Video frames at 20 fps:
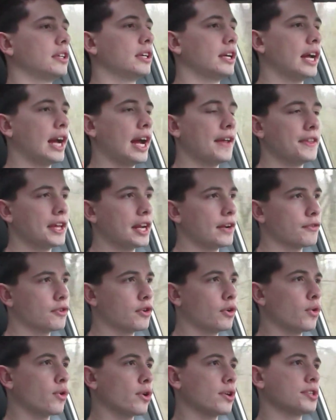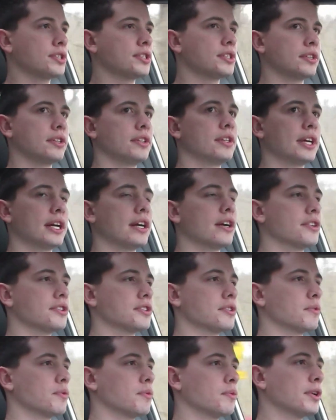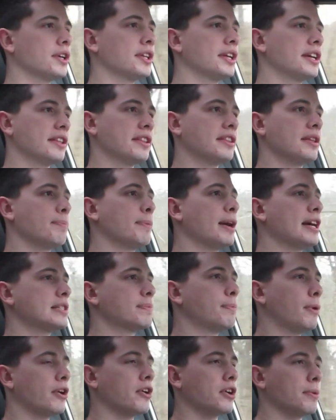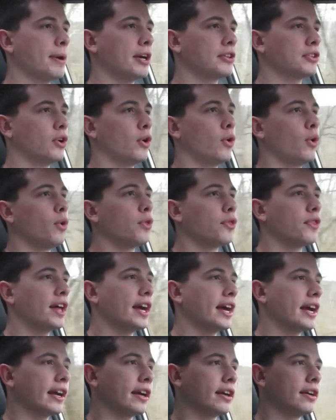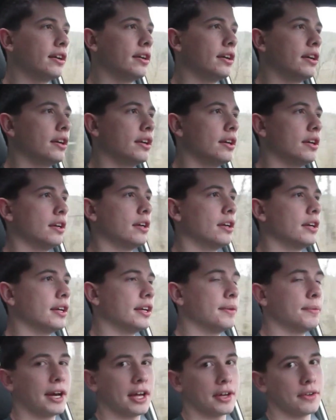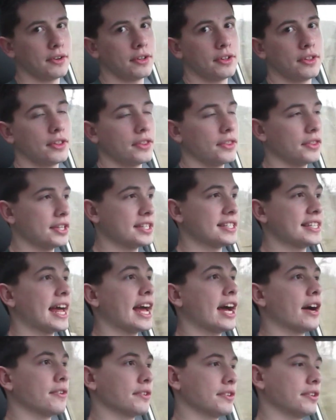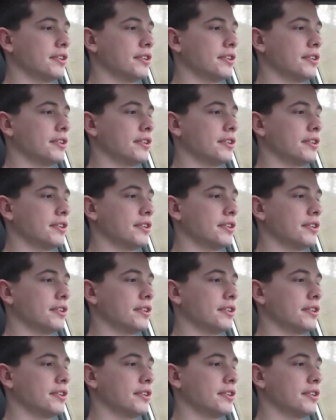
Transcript: And then of course, there's really the best part about the whole thing, about the sound.